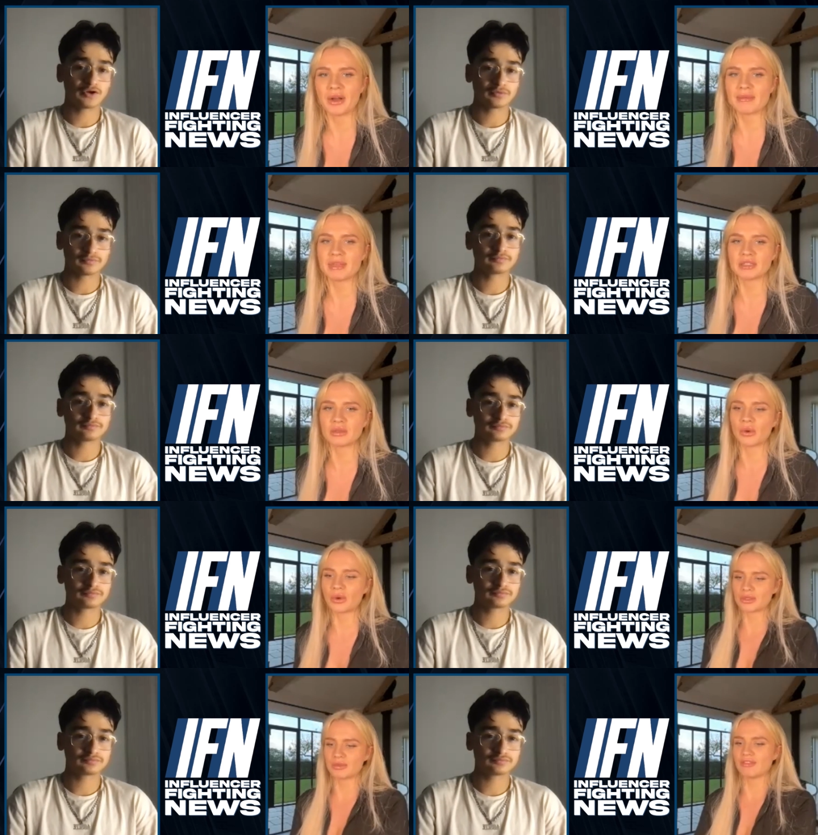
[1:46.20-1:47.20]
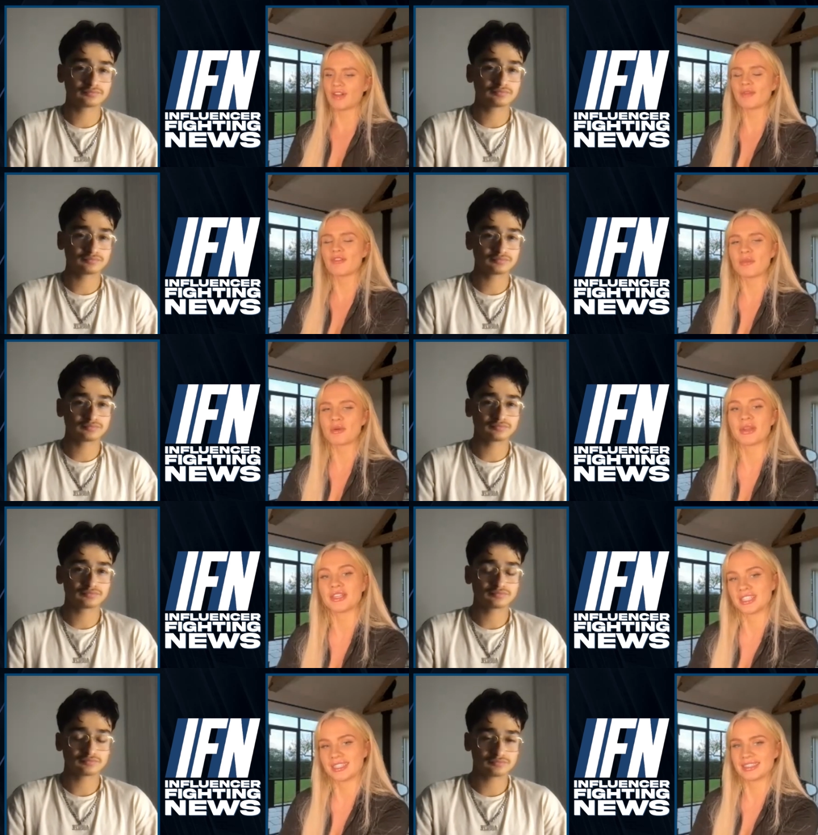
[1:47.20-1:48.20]
Speaker 1: I'm in talks with other
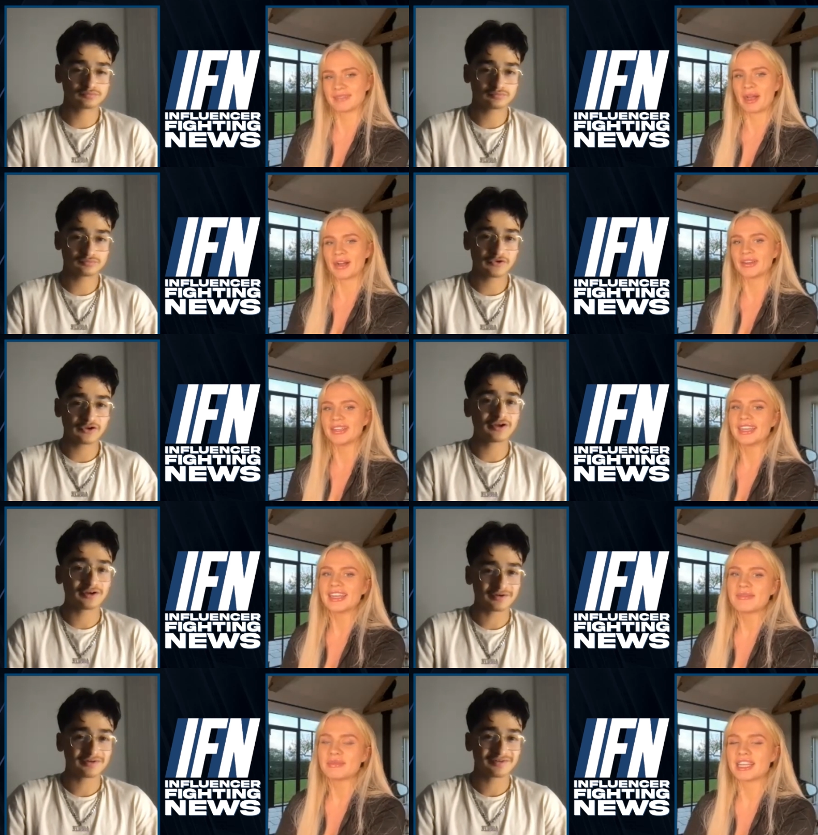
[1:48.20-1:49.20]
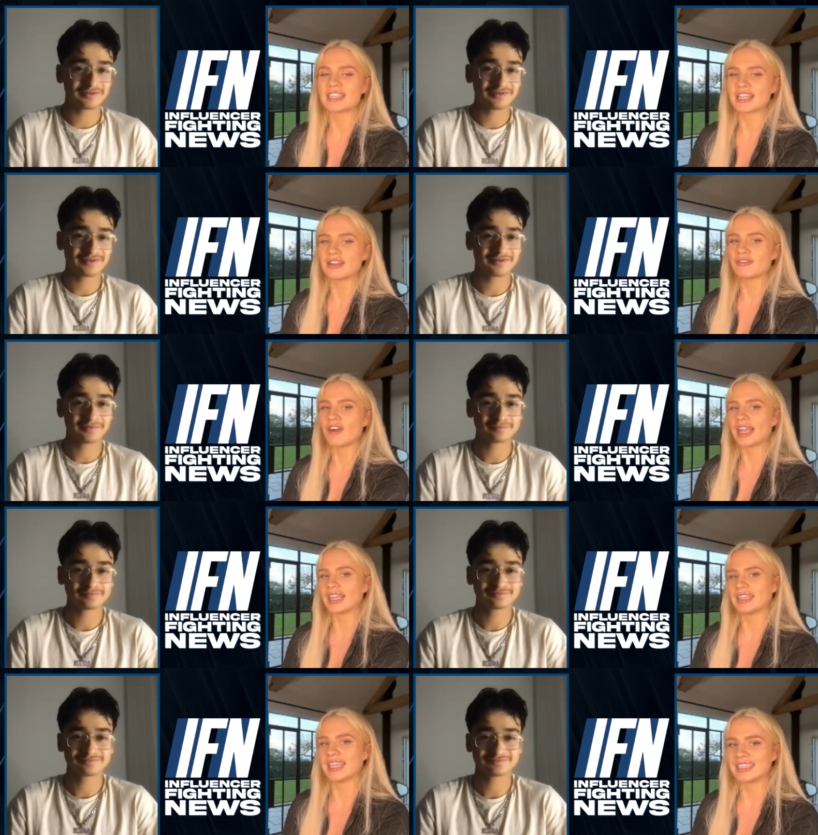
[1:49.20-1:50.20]
promotions about yeah. potentially fighting
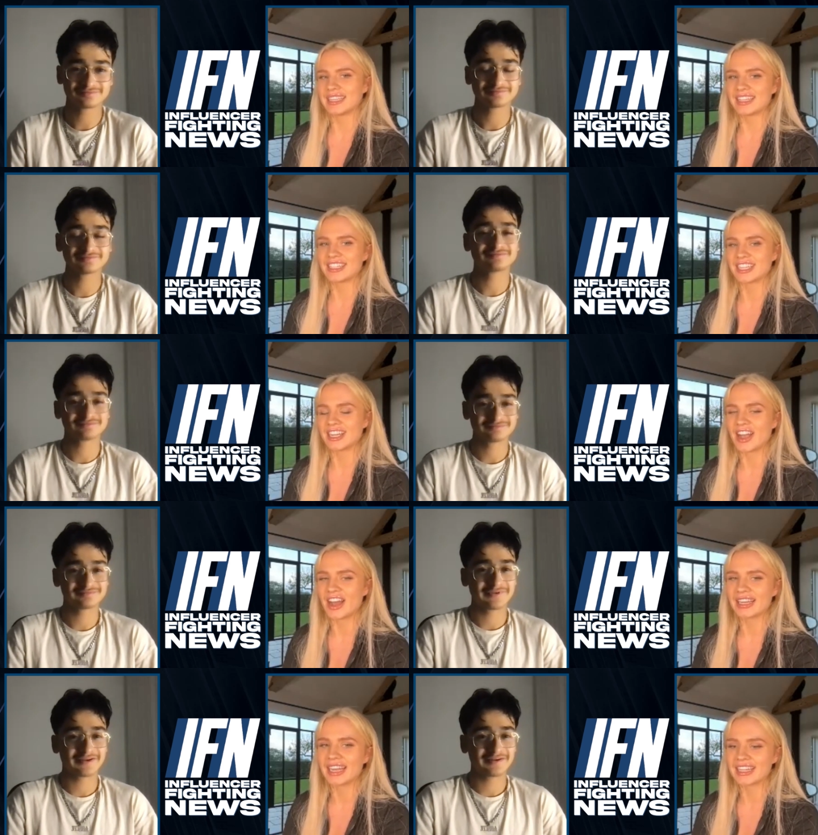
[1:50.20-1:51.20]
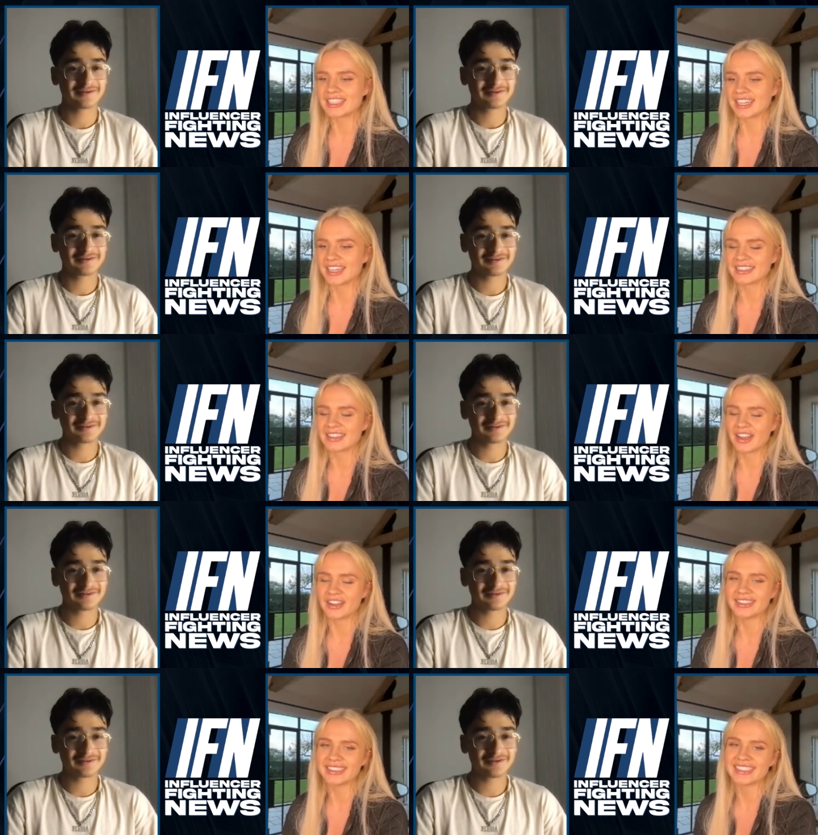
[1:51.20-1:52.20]
the end of this year early next year so
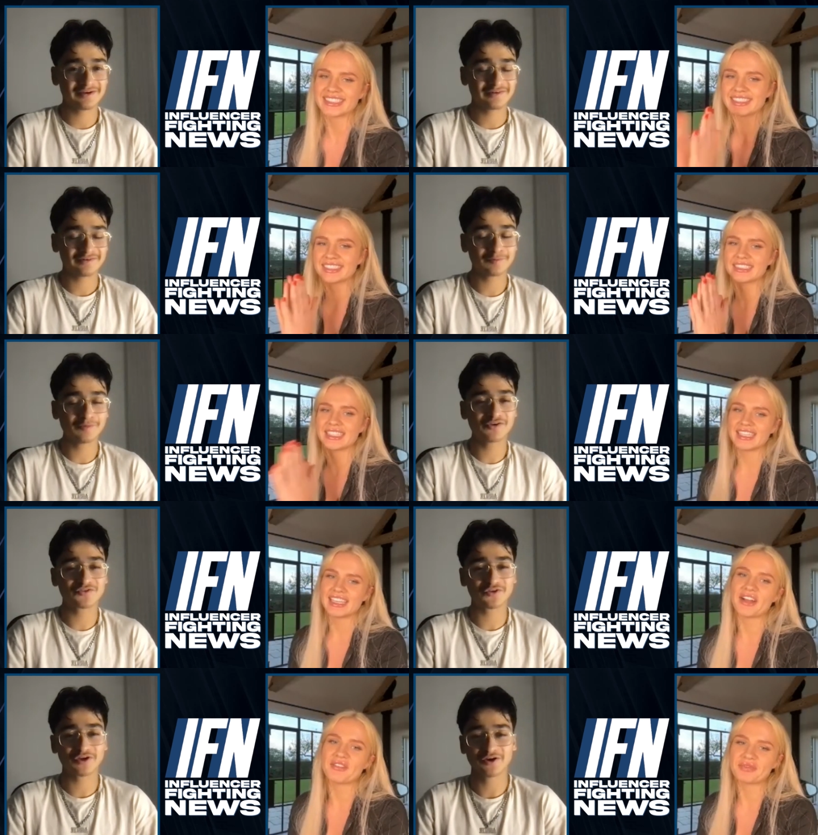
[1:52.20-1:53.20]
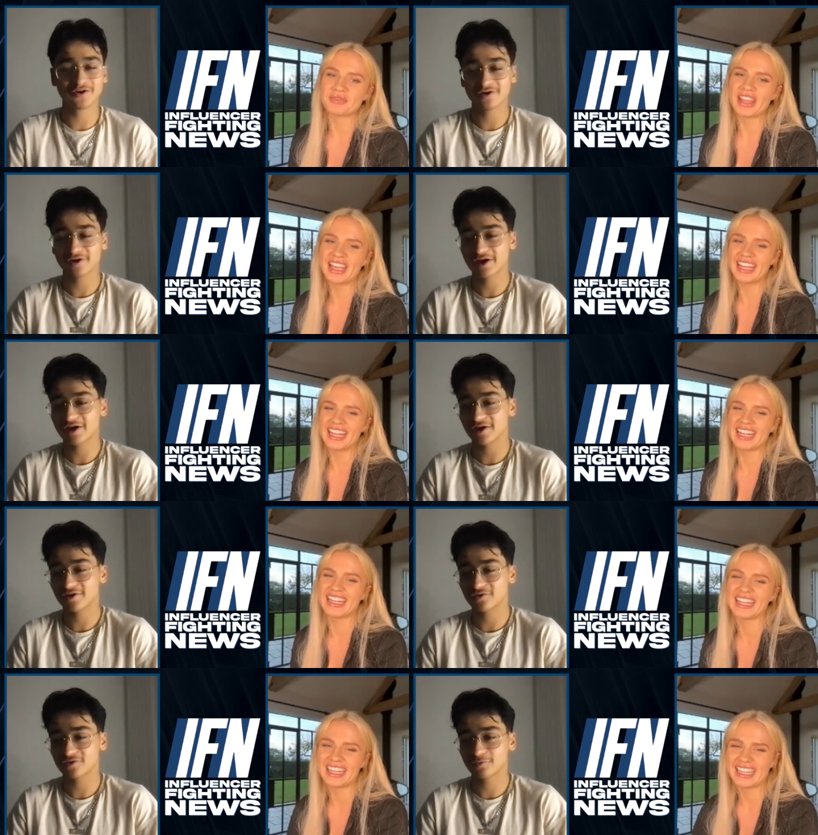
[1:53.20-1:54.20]
Speaker 2: yeah, amazing to hear.
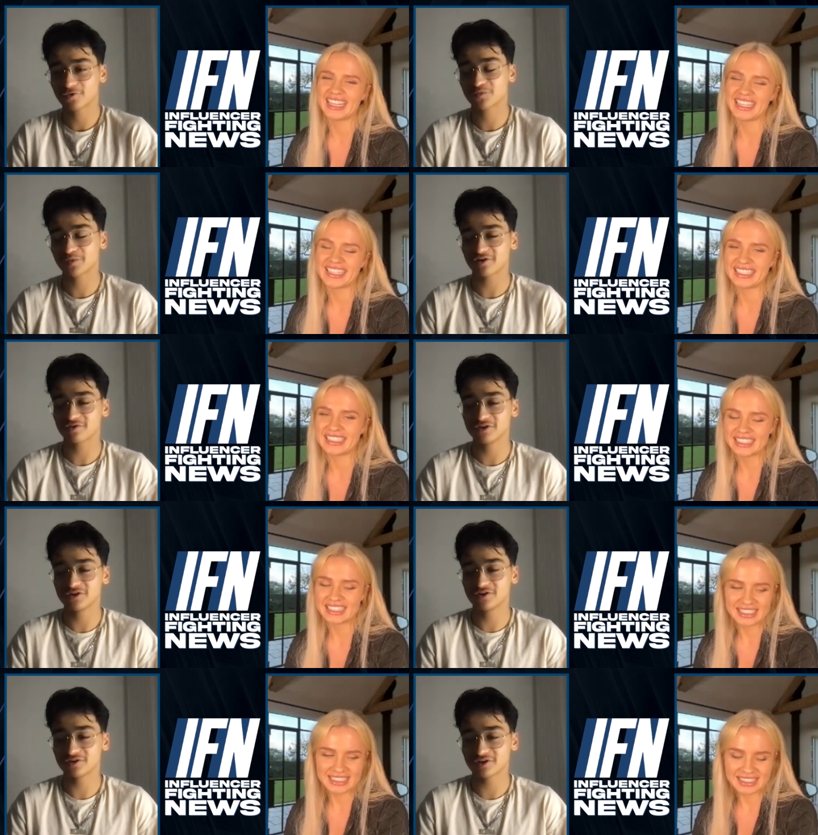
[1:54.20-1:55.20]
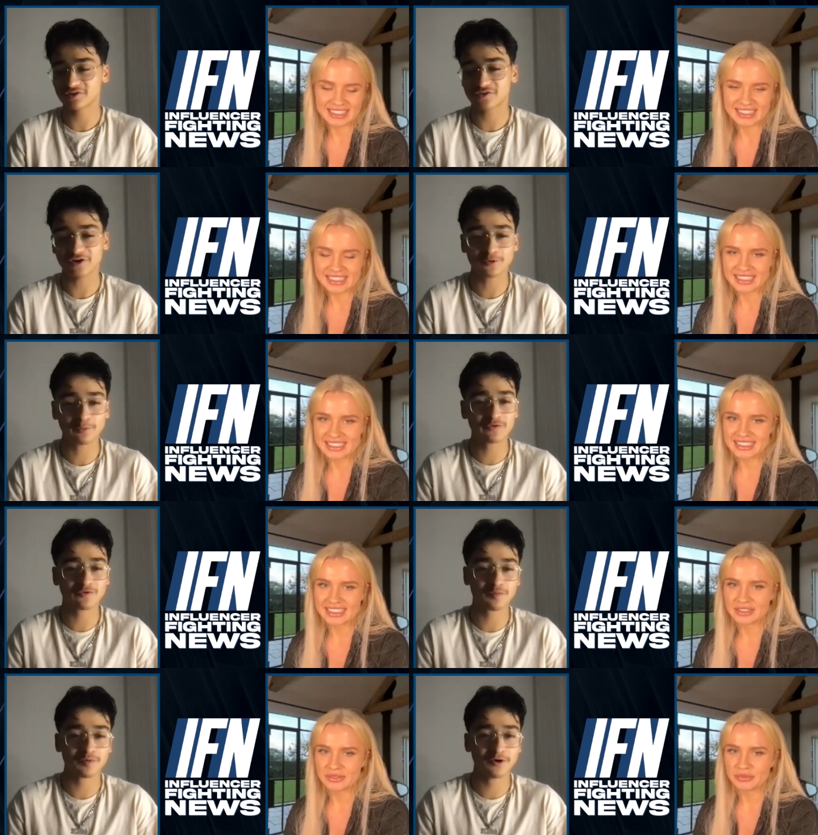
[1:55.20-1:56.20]
And respectfully, it's kind of weird
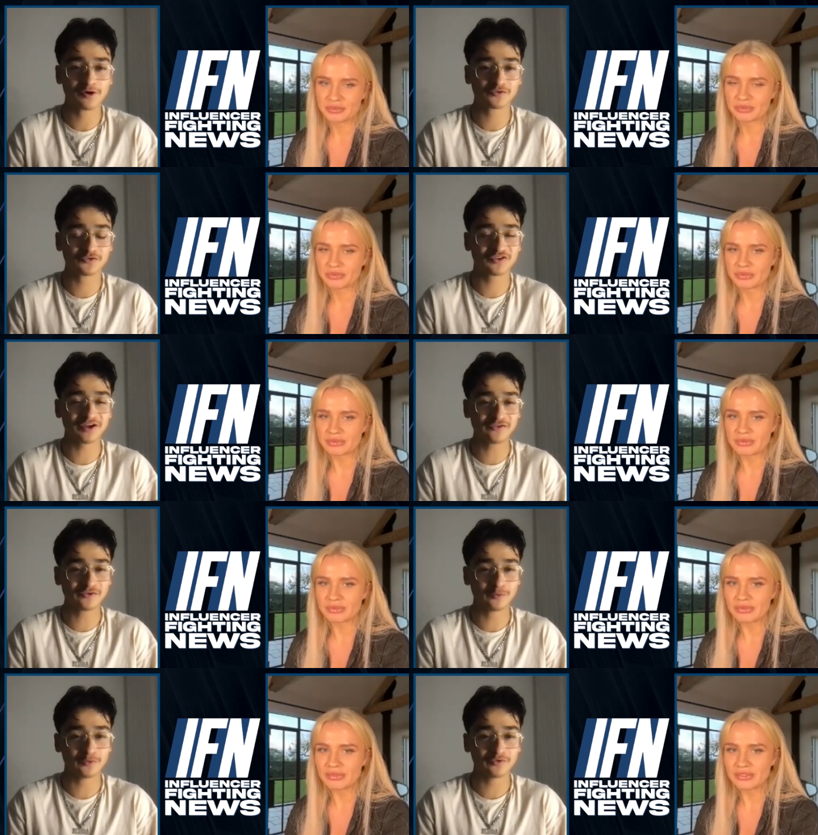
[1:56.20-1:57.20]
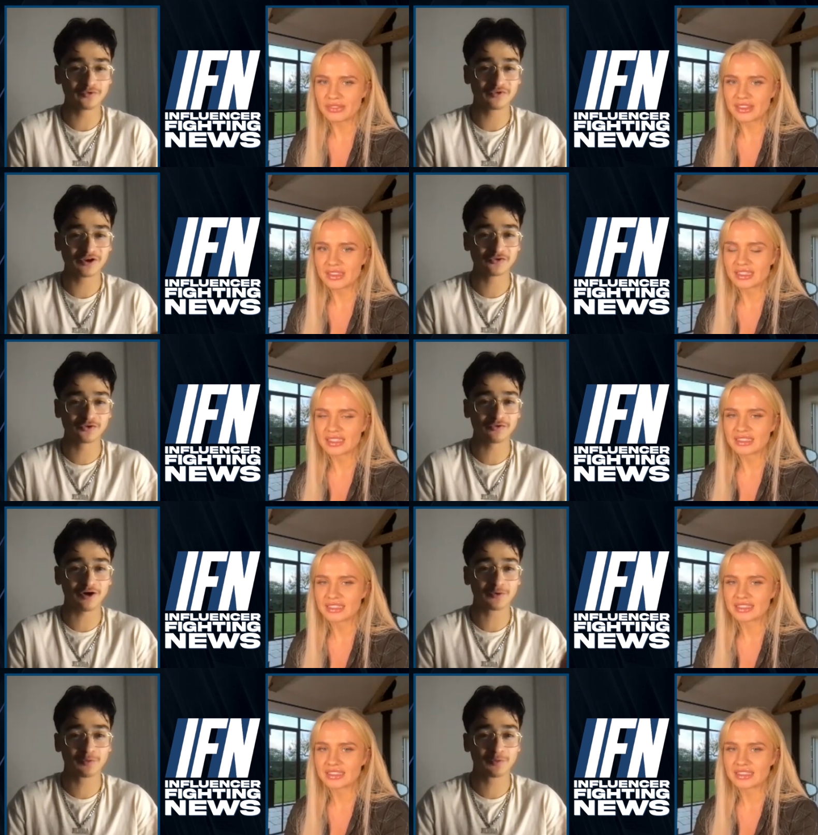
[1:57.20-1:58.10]
for promoter to send you videos of other